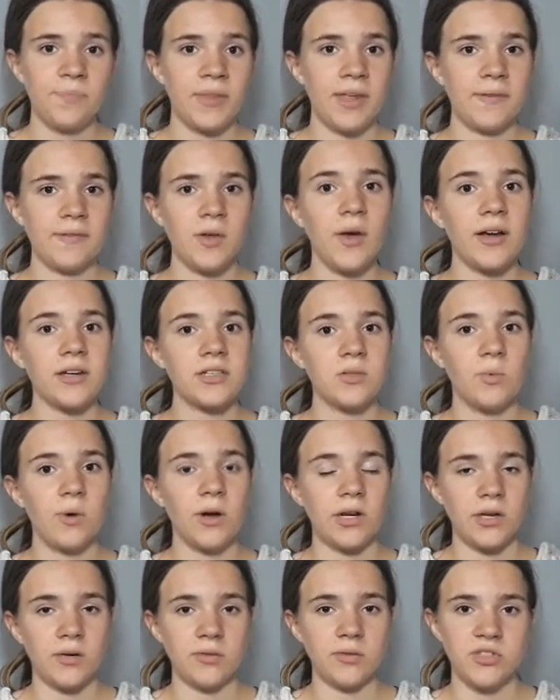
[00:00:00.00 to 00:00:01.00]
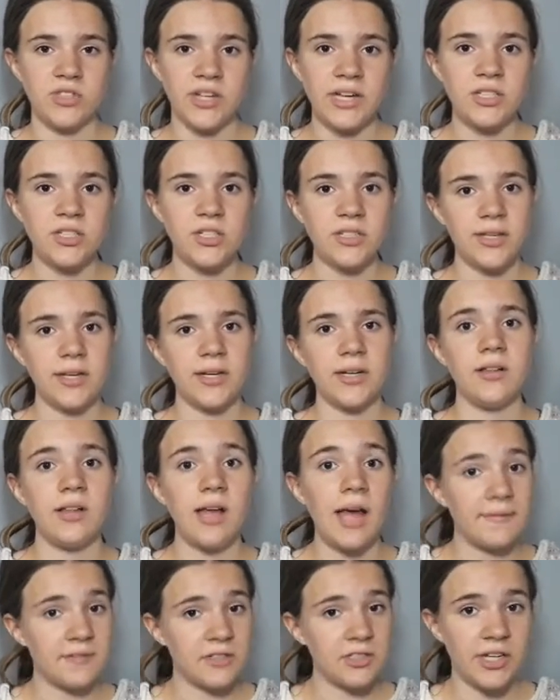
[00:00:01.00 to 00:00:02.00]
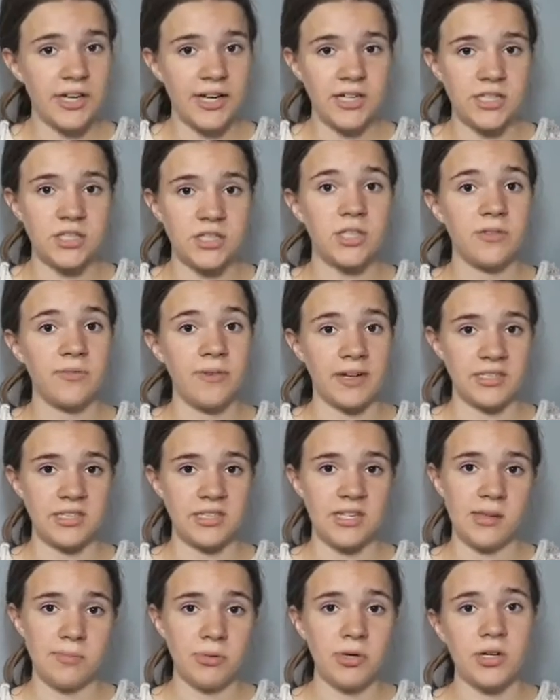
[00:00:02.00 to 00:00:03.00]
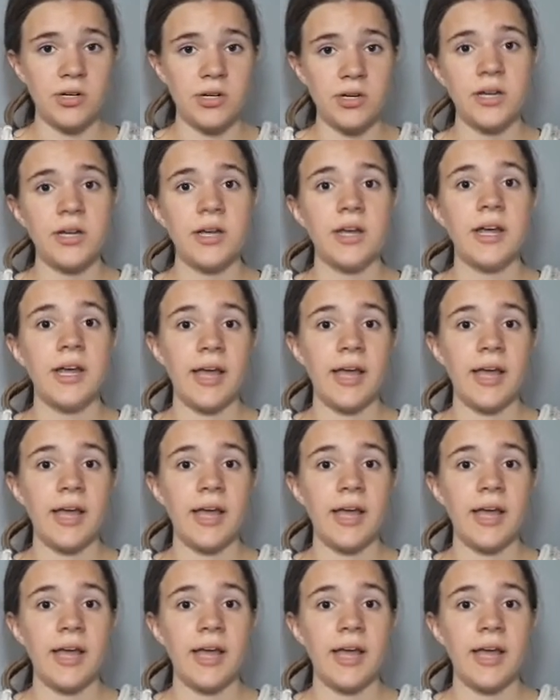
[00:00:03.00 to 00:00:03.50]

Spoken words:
If you actually want to go change it, then you'll have to change the rest of the book